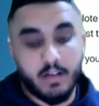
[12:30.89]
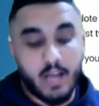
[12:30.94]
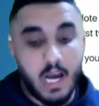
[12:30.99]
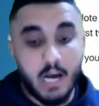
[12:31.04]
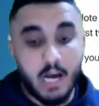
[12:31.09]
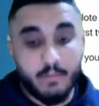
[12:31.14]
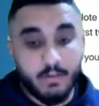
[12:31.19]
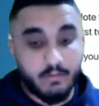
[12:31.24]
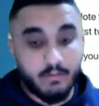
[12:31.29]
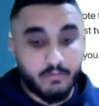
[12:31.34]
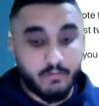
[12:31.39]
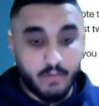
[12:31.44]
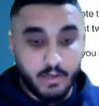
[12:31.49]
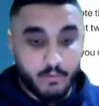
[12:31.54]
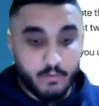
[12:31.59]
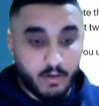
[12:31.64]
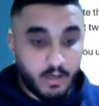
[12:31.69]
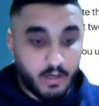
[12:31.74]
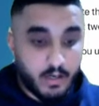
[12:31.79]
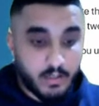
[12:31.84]
cop your free
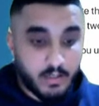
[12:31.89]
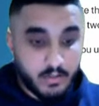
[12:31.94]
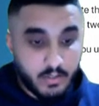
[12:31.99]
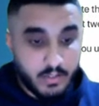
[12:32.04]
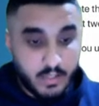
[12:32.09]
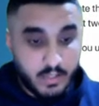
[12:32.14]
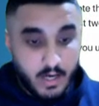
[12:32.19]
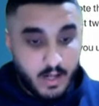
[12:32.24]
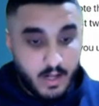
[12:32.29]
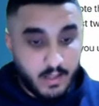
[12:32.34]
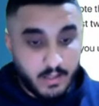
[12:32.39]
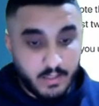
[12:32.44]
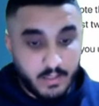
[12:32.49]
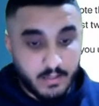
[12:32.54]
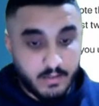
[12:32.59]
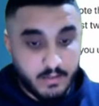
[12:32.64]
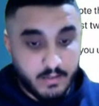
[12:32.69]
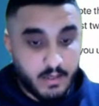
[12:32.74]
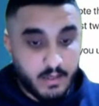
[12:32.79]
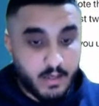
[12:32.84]

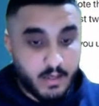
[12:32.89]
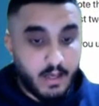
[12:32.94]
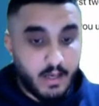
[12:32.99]
$100.